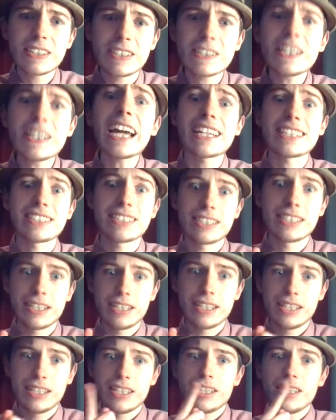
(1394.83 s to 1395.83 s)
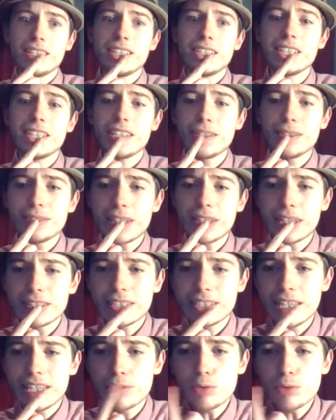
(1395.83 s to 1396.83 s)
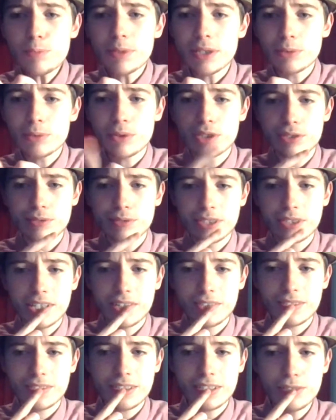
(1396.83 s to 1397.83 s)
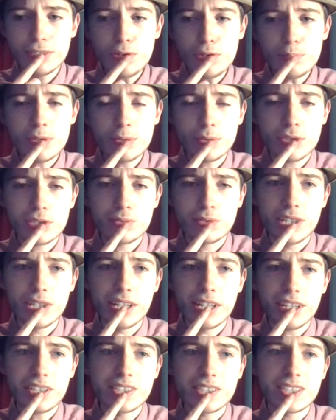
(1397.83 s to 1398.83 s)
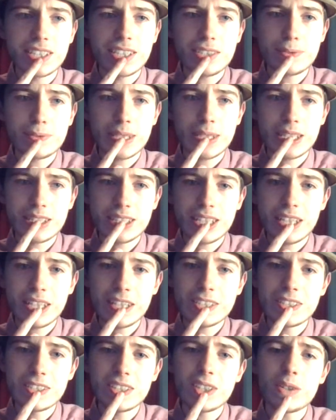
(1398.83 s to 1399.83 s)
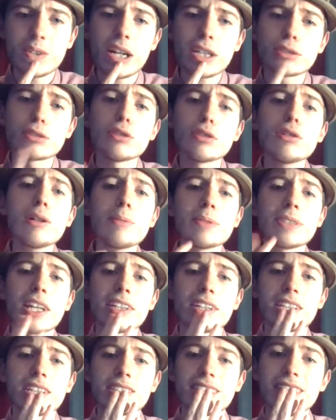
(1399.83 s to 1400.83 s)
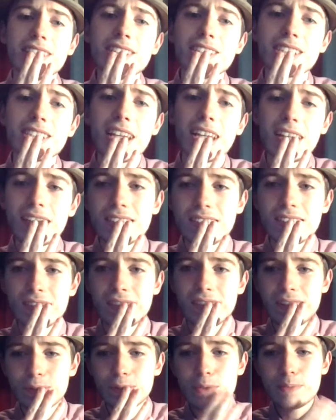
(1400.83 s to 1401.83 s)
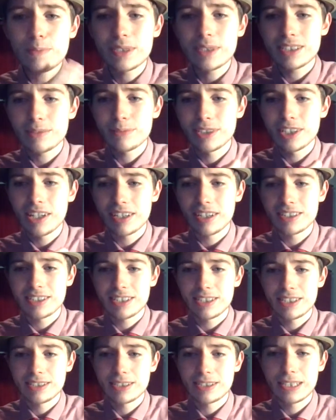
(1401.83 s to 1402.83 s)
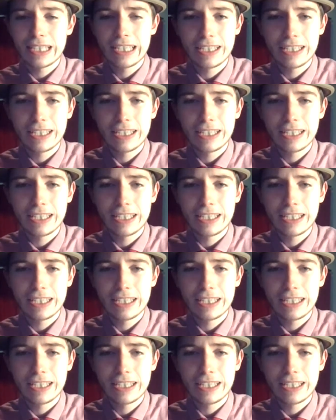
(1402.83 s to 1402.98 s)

You know, there will be ones from the 90s, because as you know, I grew up in the 90s, so there will be some in the 90s.